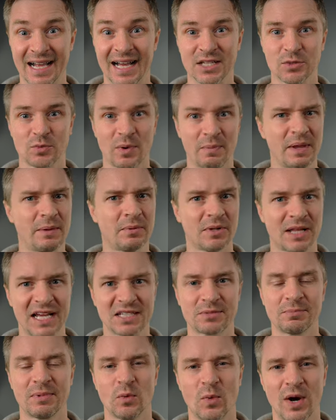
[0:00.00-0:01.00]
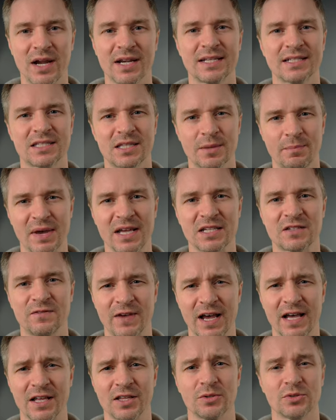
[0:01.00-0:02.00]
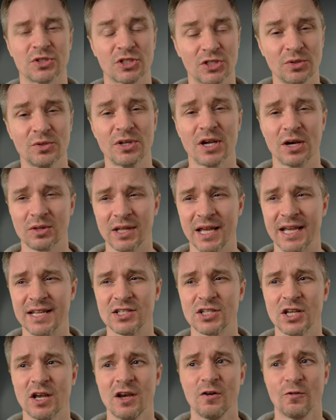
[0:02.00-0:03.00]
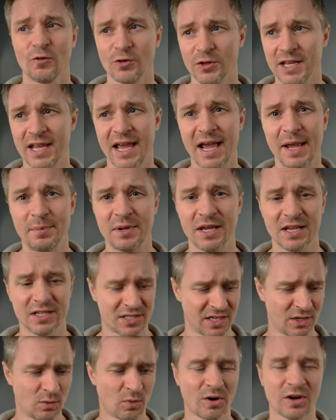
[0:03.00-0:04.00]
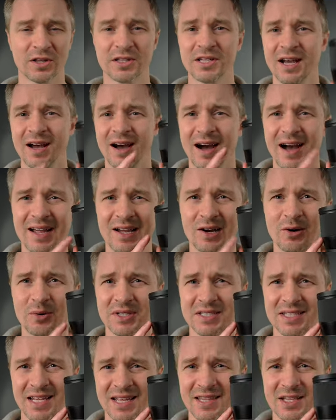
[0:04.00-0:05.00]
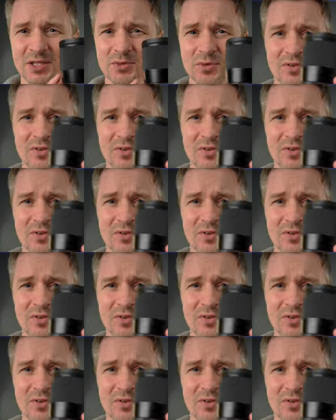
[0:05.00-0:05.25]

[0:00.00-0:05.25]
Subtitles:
guys, when people ask me what is the best value studio lens for the APS-C world, I always say this